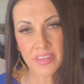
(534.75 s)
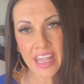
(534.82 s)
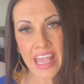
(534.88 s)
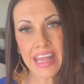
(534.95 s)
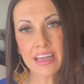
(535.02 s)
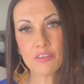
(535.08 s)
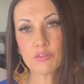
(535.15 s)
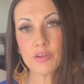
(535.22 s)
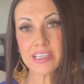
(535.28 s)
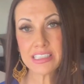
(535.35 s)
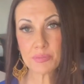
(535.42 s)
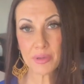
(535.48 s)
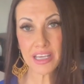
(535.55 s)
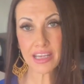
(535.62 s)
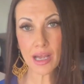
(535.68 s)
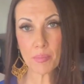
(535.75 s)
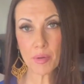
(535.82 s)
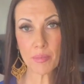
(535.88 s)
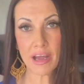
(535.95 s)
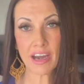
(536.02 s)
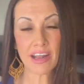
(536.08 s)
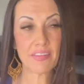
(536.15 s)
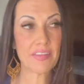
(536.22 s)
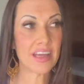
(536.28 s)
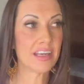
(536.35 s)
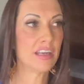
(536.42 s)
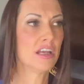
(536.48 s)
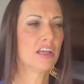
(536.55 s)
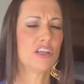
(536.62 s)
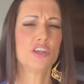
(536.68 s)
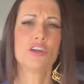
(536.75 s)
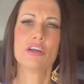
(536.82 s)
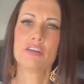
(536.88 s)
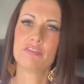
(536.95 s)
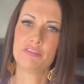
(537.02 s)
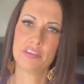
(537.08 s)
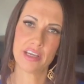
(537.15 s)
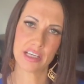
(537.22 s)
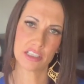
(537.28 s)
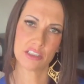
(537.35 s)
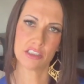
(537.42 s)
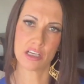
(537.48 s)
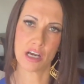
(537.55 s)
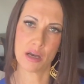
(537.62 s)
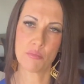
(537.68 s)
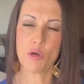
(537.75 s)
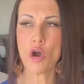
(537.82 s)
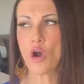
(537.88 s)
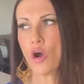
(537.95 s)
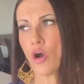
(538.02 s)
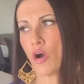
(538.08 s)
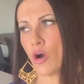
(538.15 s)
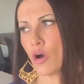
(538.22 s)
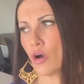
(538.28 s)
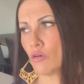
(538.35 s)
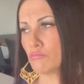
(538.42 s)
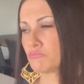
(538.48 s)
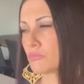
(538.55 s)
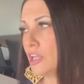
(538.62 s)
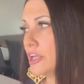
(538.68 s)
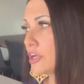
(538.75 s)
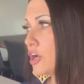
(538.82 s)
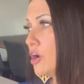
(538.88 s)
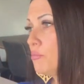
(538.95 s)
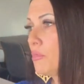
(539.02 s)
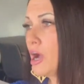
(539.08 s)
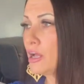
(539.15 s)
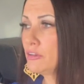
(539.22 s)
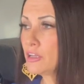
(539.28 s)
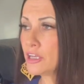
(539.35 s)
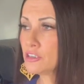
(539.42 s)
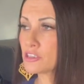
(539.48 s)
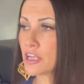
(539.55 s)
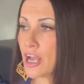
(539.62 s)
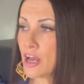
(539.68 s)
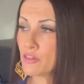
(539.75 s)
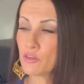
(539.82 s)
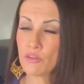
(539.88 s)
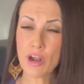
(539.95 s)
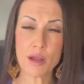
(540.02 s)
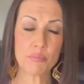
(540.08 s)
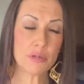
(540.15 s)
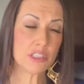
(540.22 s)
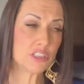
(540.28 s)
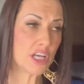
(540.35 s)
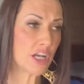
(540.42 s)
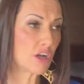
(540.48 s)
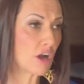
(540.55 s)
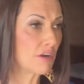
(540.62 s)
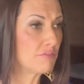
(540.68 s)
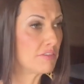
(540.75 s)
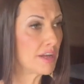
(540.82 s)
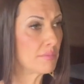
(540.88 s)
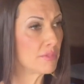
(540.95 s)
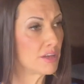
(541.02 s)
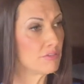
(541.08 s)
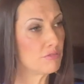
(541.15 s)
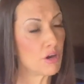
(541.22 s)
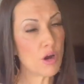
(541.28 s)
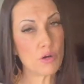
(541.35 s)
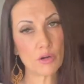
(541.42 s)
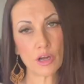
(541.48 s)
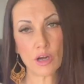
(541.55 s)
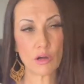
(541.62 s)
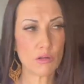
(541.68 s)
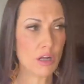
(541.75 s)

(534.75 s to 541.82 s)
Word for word: And if we speak up about it, then you're a victim. Oh, come on, let's gather up and take our family photo.